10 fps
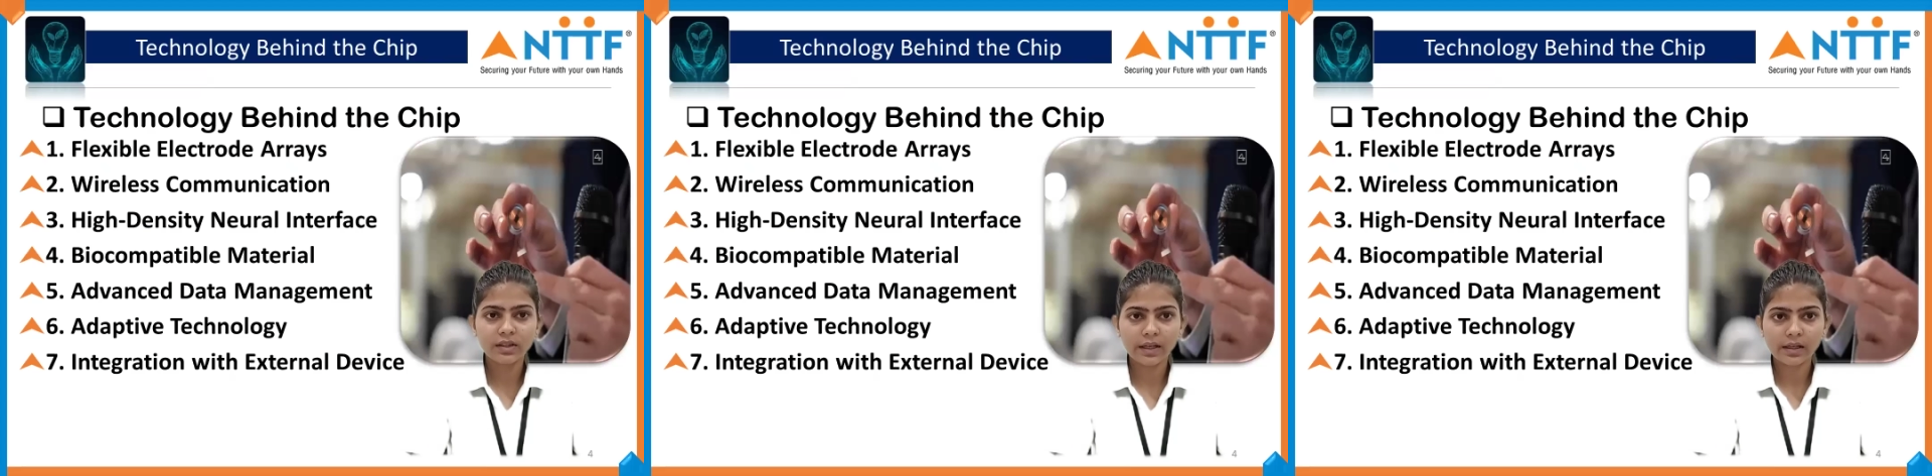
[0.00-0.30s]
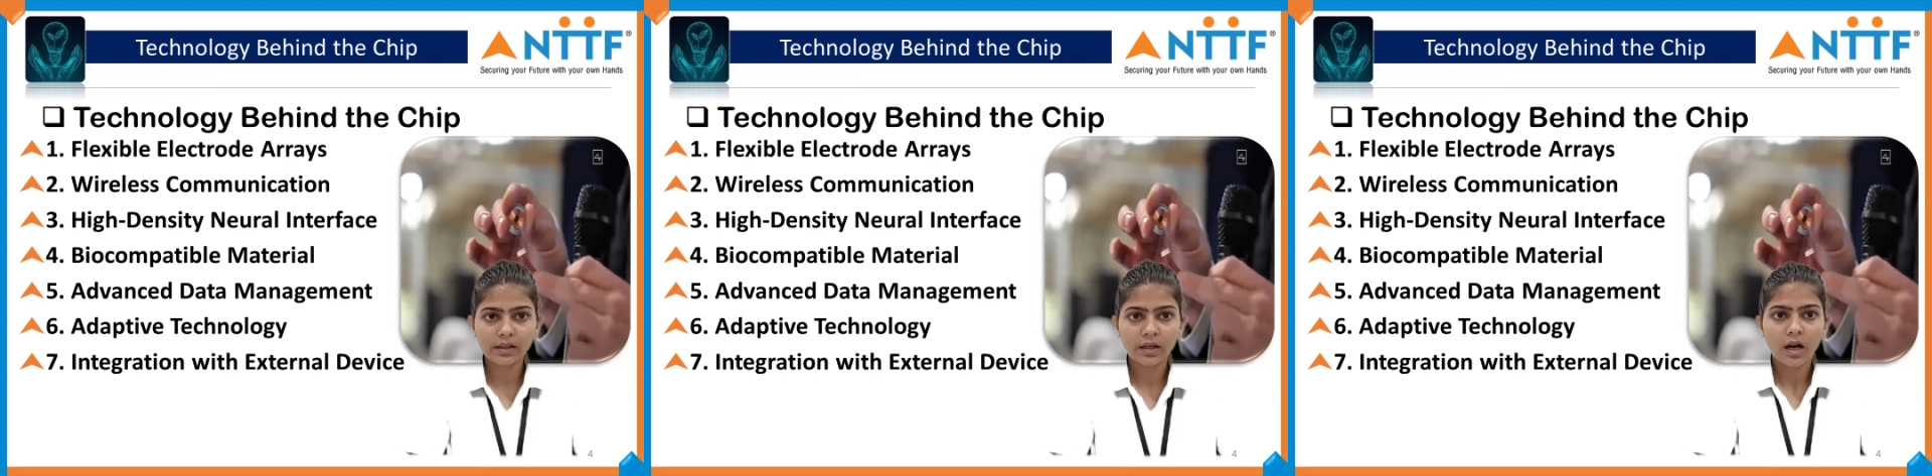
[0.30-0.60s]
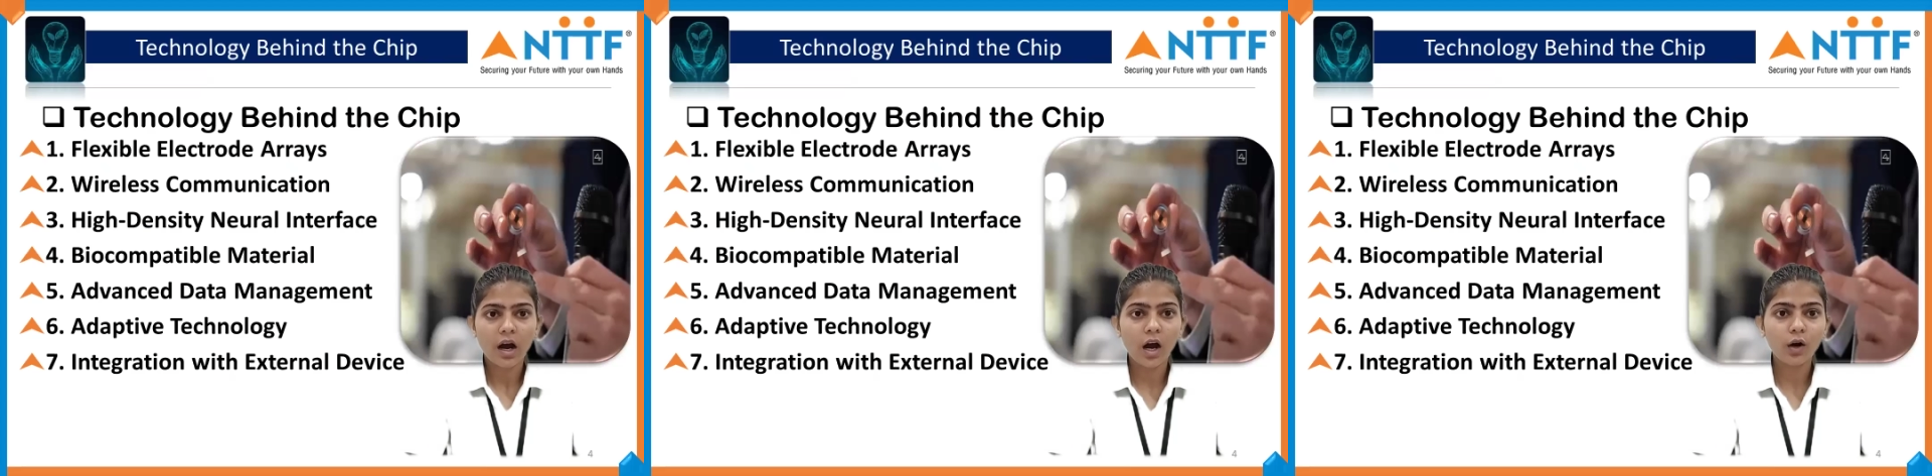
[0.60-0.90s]
can think
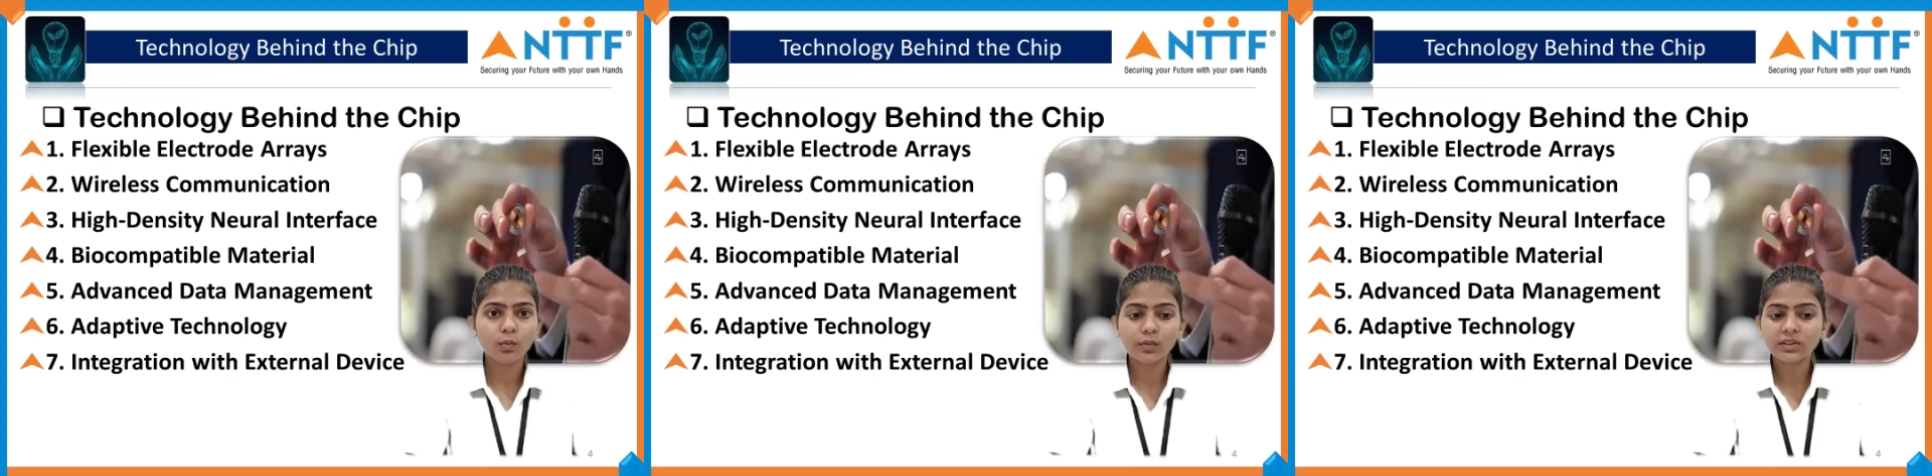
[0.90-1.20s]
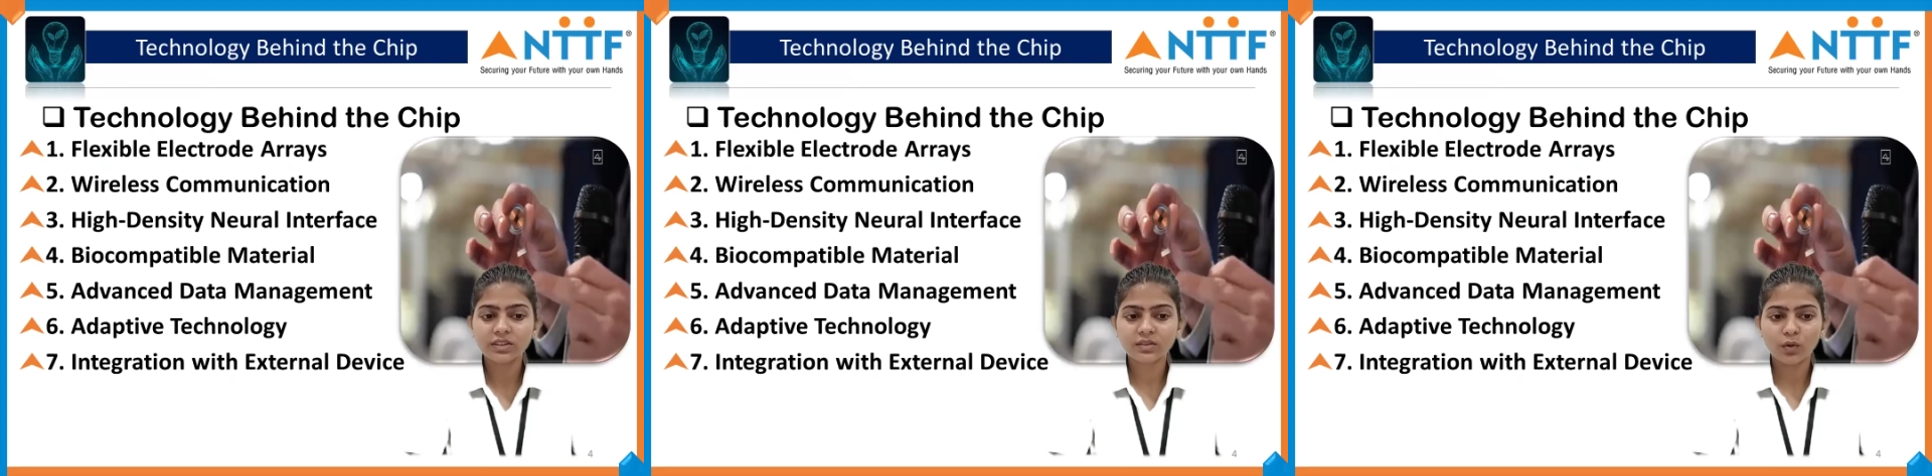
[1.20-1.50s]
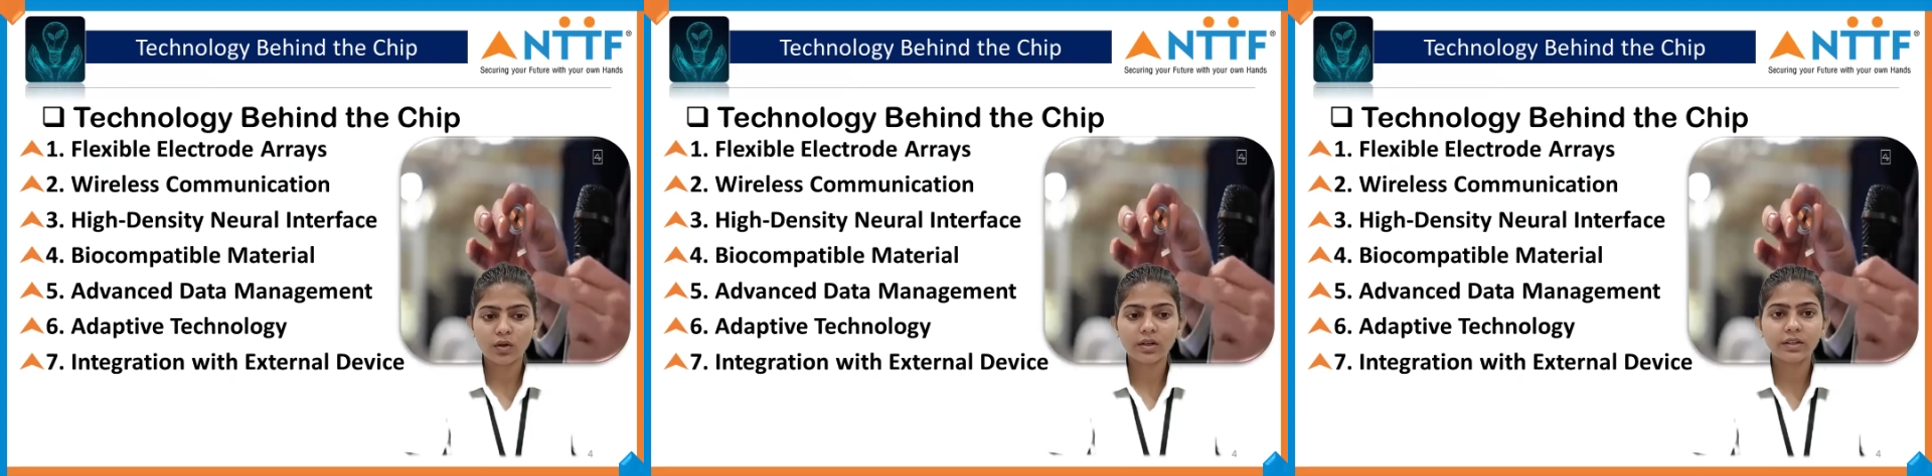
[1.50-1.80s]
how much
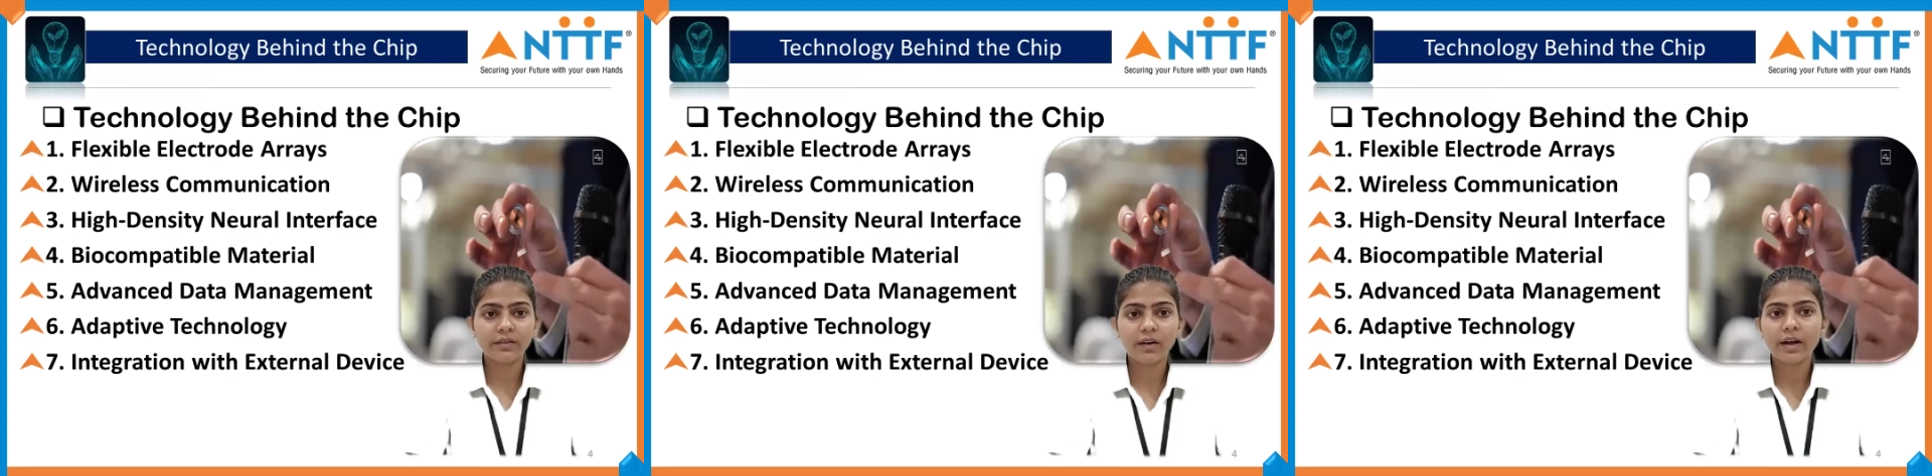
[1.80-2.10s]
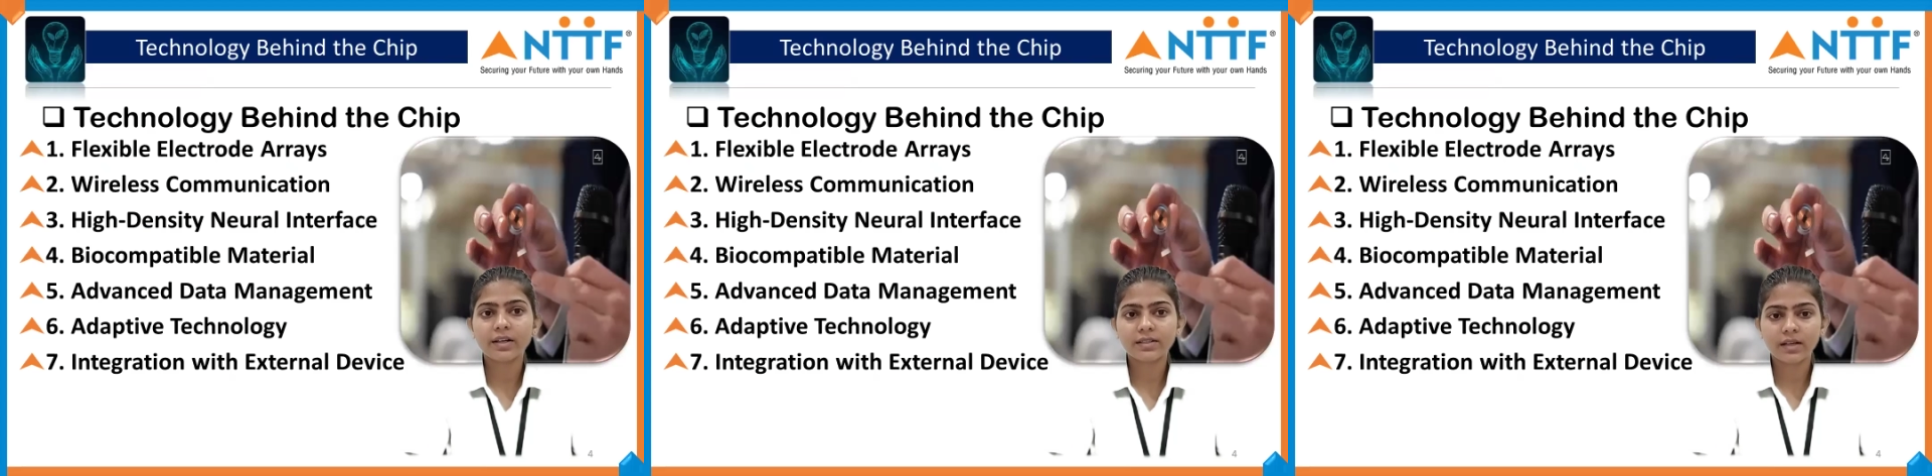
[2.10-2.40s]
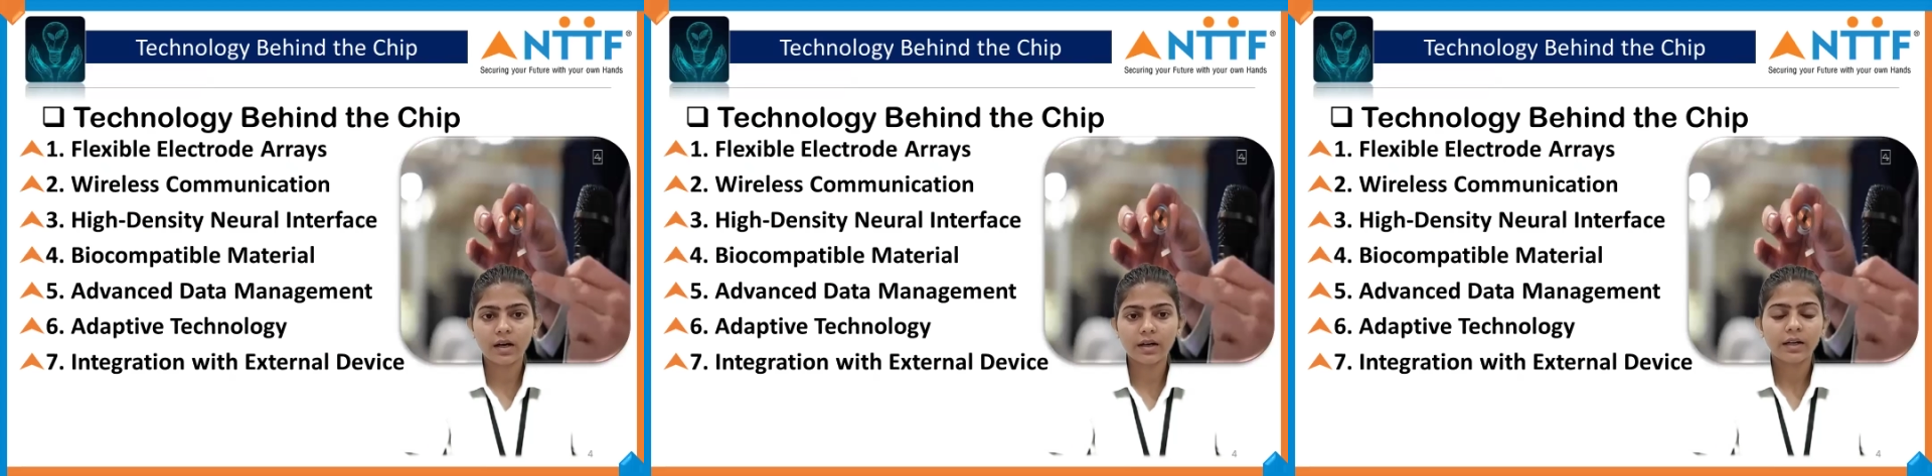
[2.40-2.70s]
smaller the wires
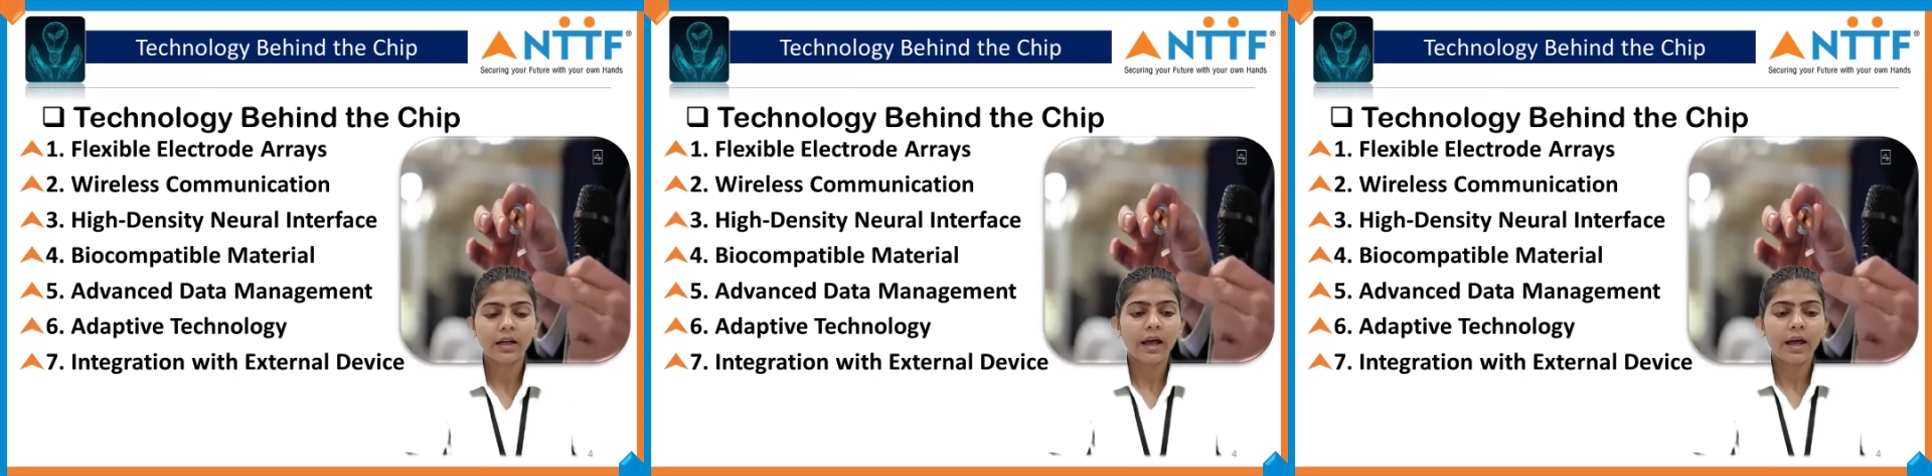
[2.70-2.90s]
are.